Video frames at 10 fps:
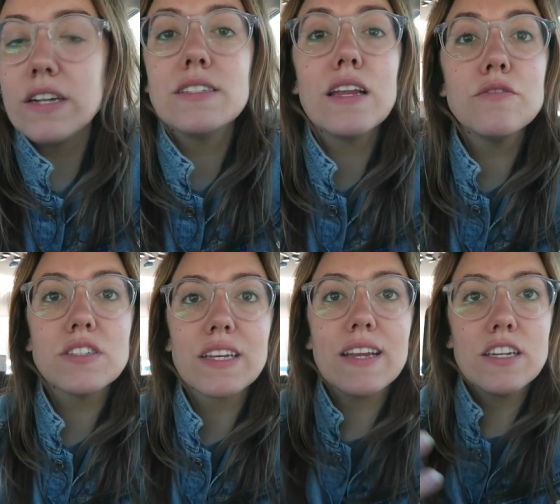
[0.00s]
Instead of
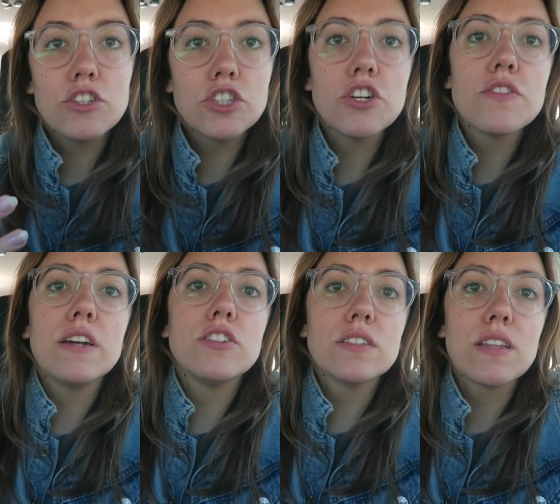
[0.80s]
just a conditioner
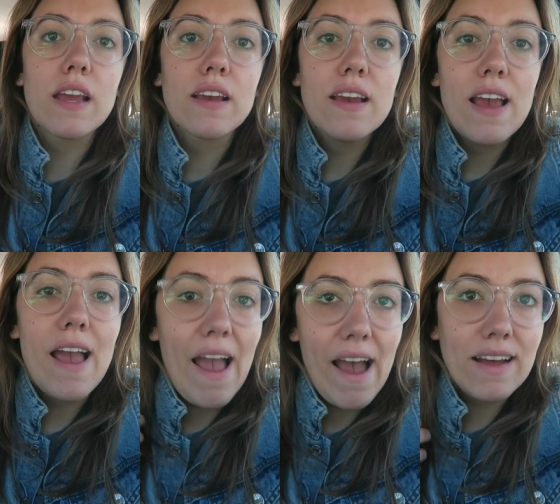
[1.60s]
that just like
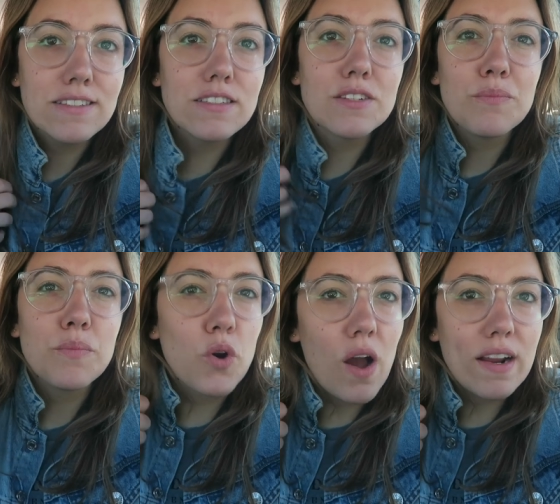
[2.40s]
adds
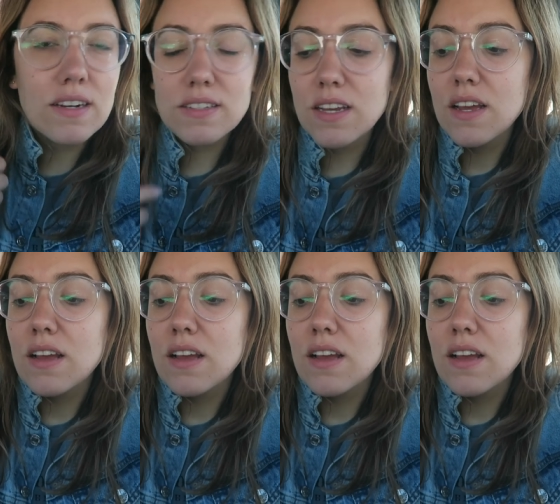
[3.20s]
product,